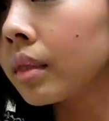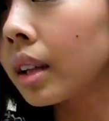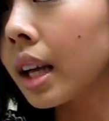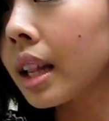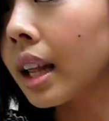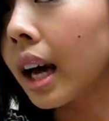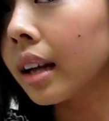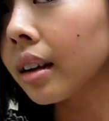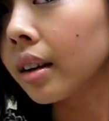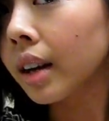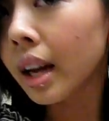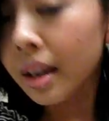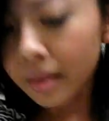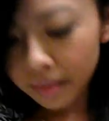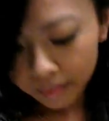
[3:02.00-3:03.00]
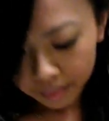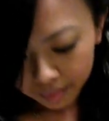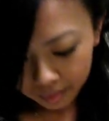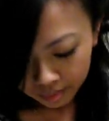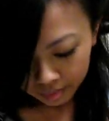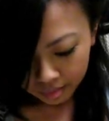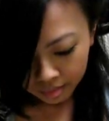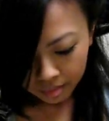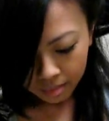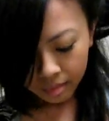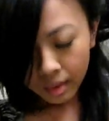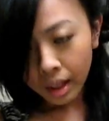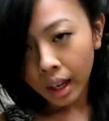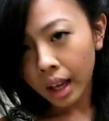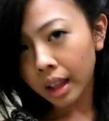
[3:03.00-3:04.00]
Like that, okay?
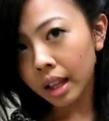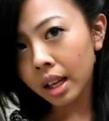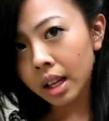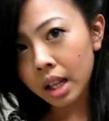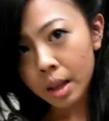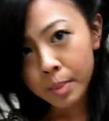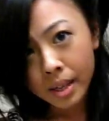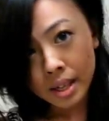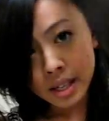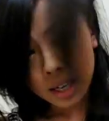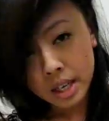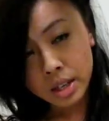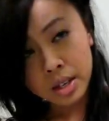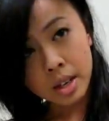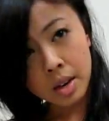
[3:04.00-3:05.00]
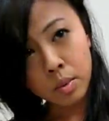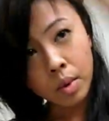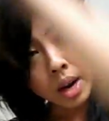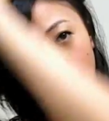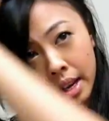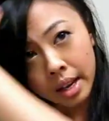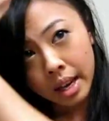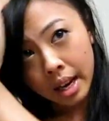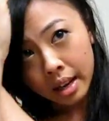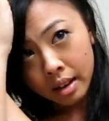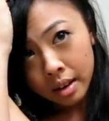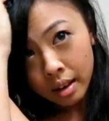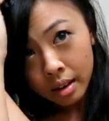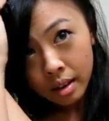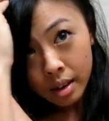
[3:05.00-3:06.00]
And then clip the section away
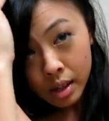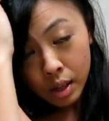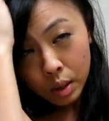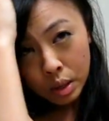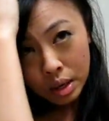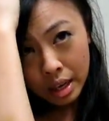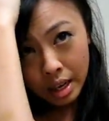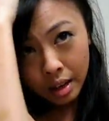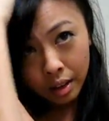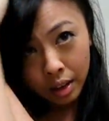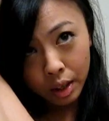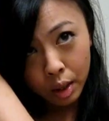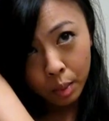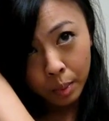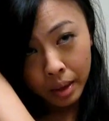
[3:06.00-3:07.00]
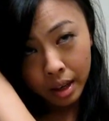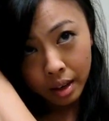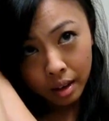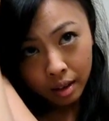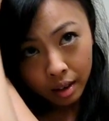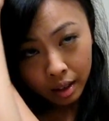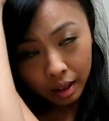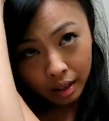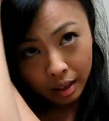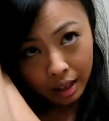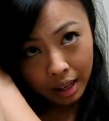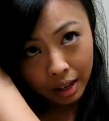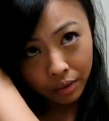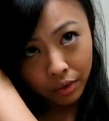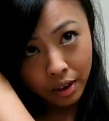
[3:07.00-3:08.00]
again. So you need a little bit,
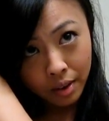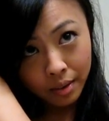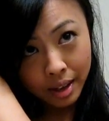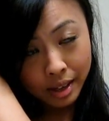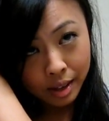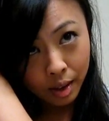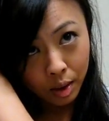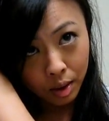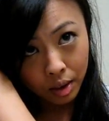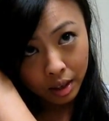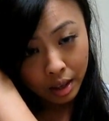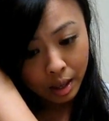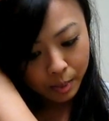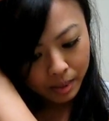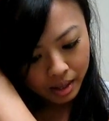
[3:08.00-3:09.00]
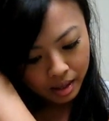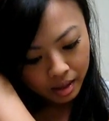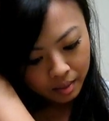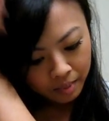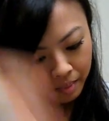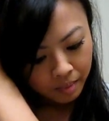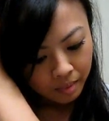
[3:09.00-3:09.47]
like a few of these little clips.